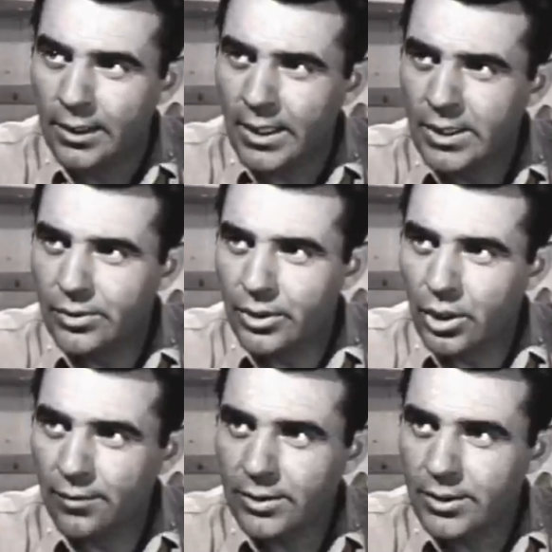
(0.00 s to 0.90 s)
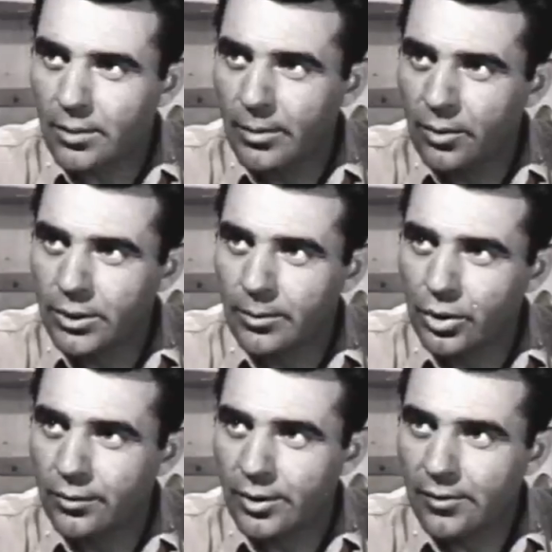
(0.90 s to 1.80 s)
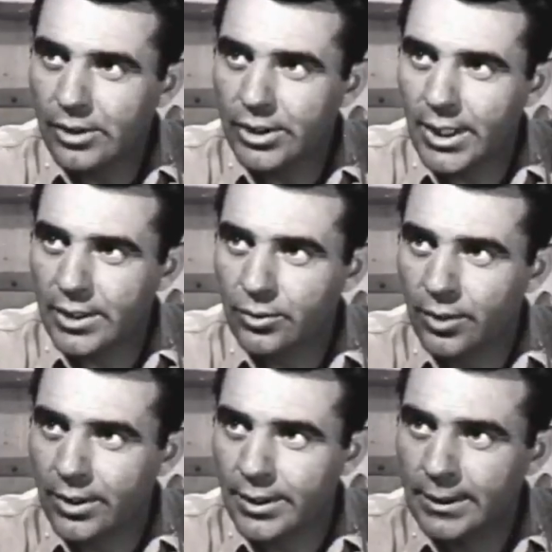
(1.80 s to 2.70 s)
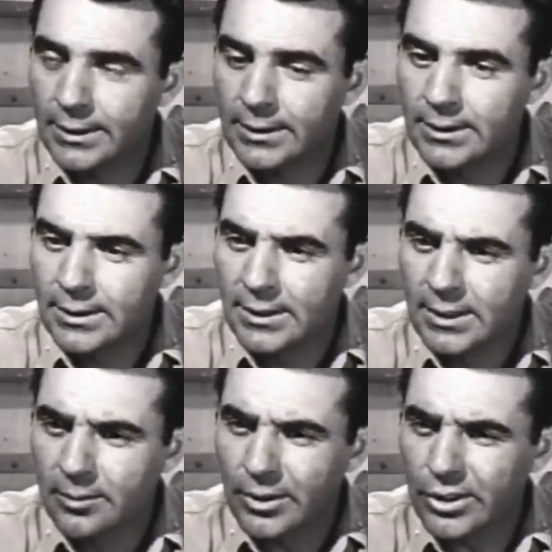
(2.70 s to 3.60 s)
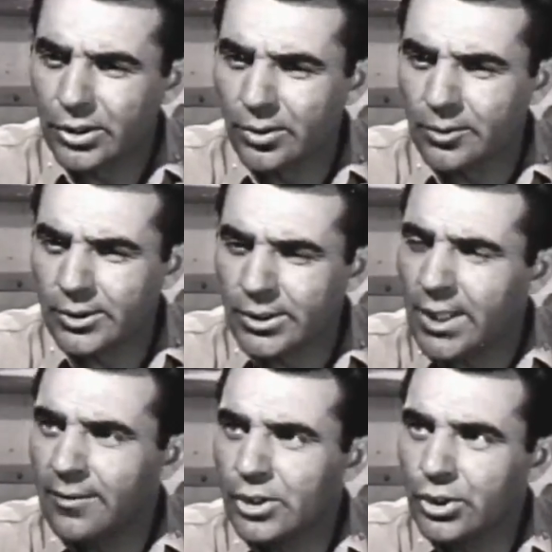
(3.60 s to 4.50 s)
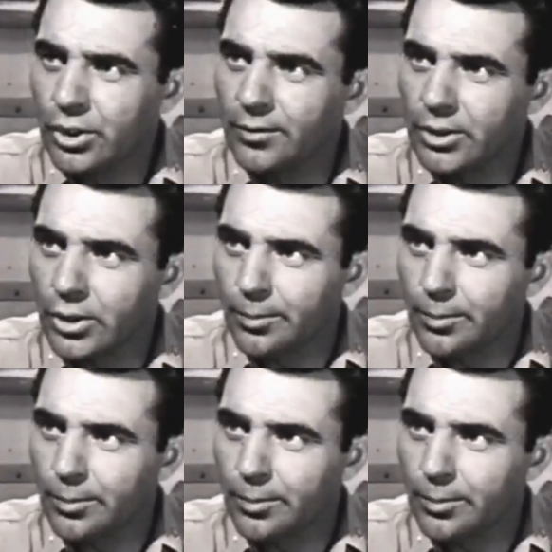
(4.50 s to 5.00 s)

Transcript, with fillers: Endangering officers and men when you're maneuvering for a shot is one thing. But to do it when you're not even sure of your